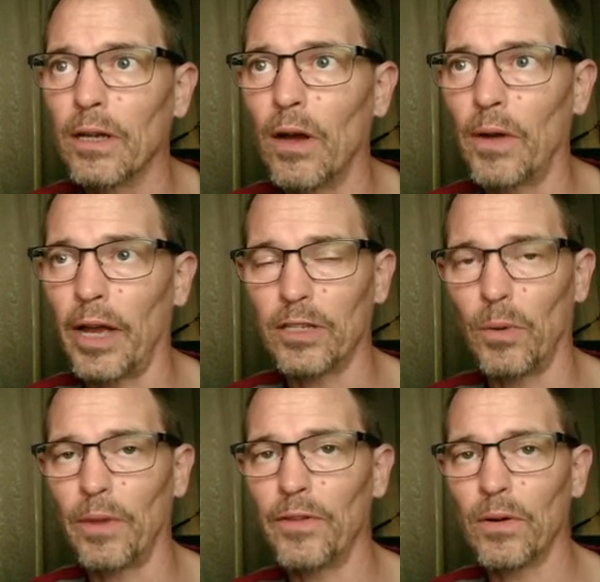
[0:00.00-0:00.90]
Okay, so
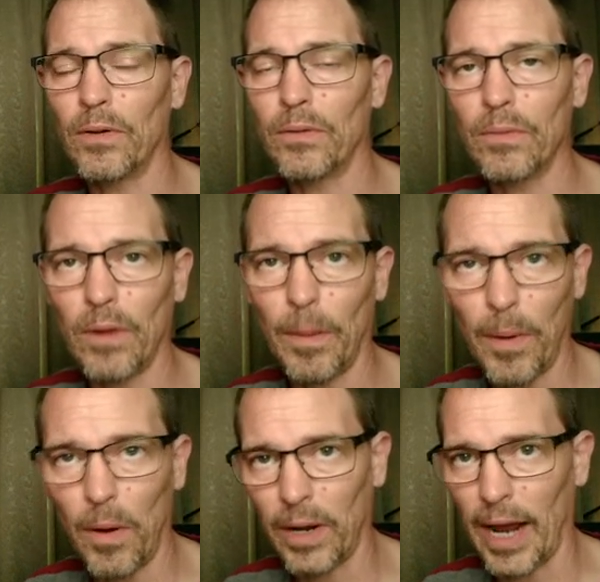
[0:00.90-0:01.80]
if your
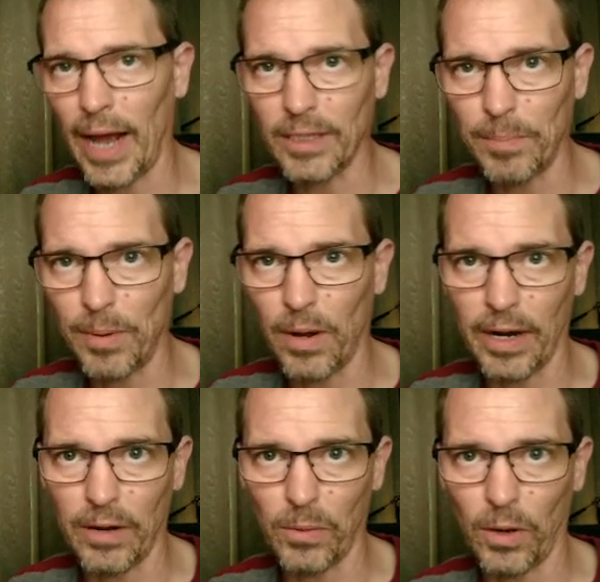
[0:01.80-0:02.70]
opponent has a pawn and
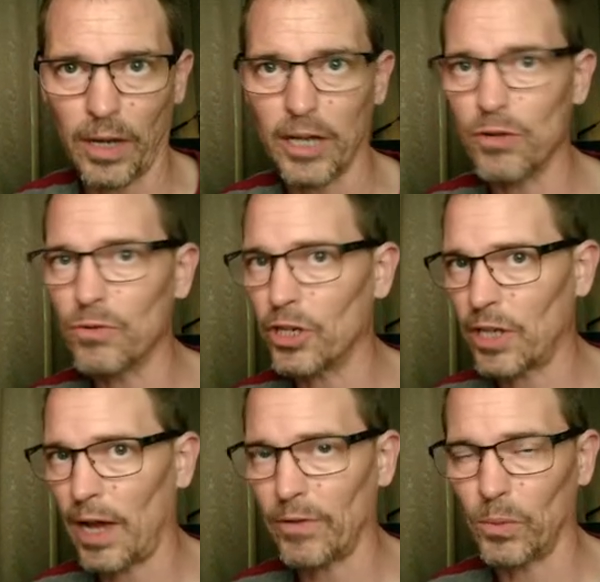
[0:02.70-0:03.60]
a rook and you just
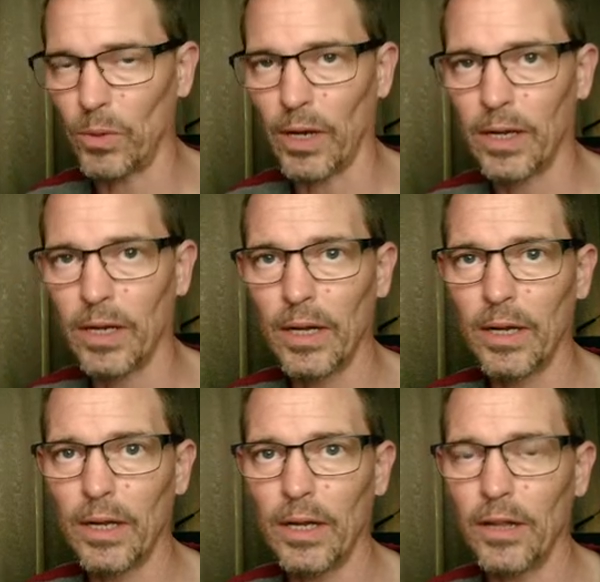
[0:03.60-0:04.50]
have a rook,
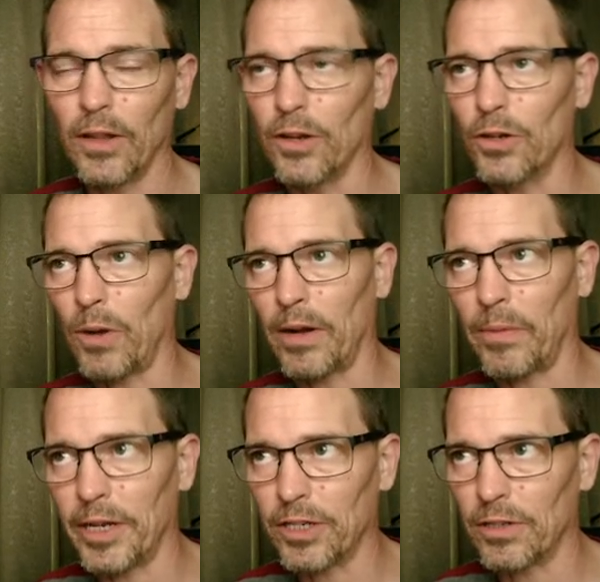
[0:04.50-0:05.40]
then you try to
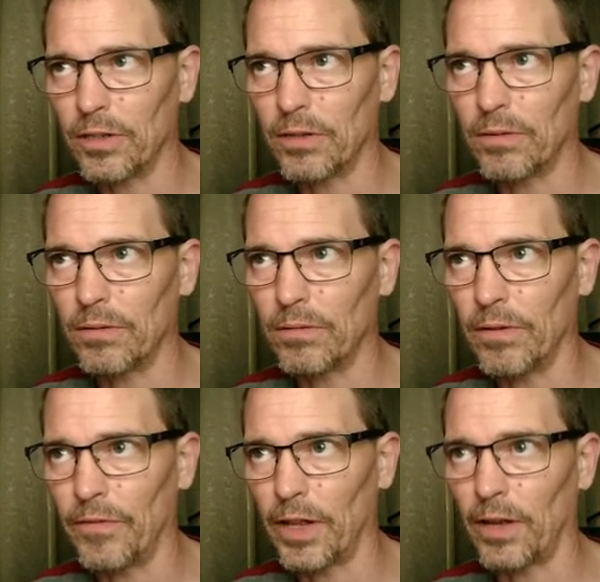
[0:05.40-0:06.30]
reach the
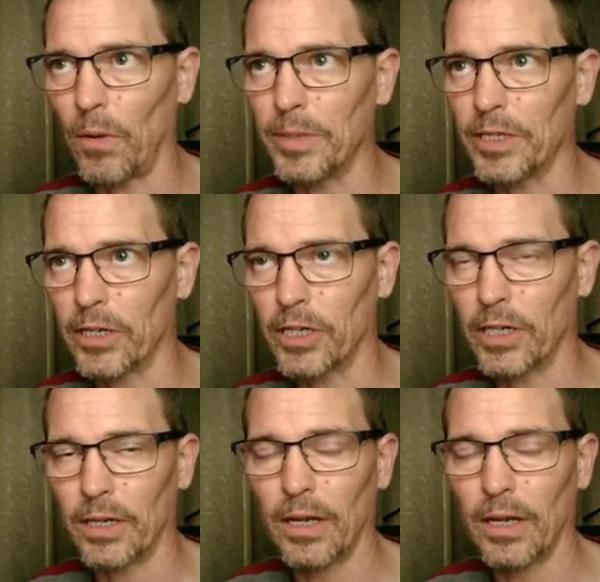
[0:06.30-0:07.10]
Philidor position.